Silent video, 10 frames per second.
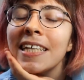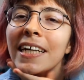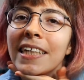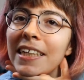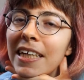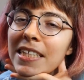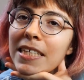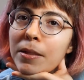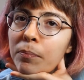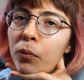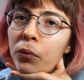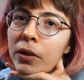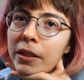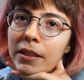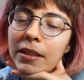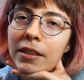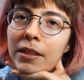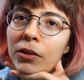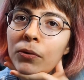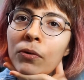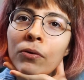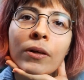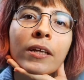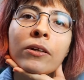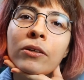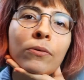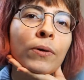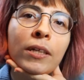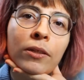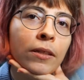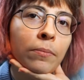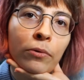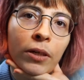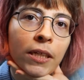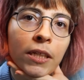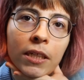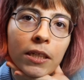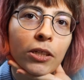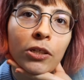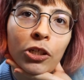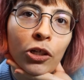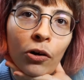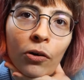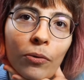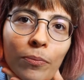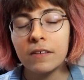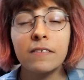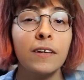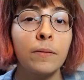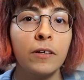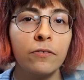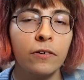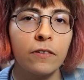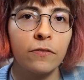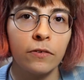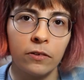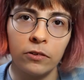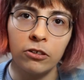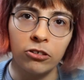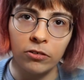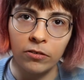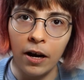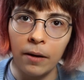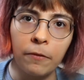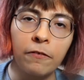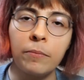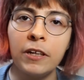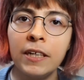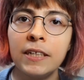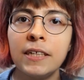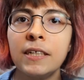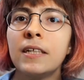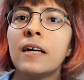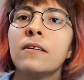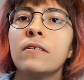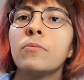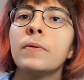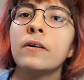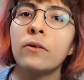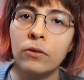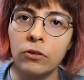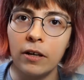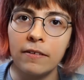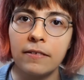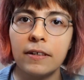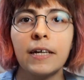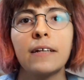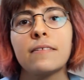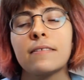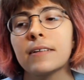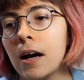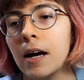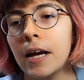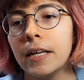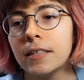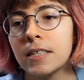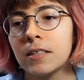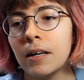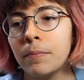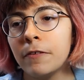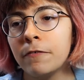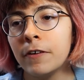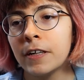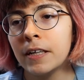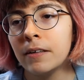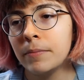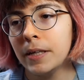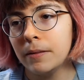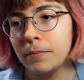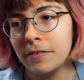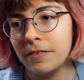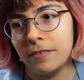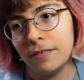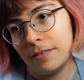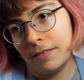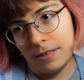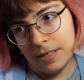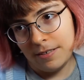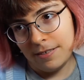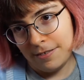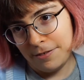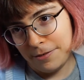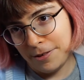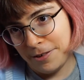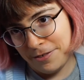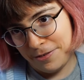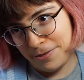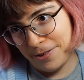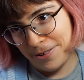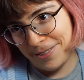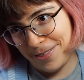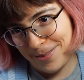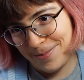honey, that's the point. You're already on your way to liberation. Good job. Same difference for the traditional hyperfemininity that it is being contrasted against. Alright, strap the f***ing babes as I scroll through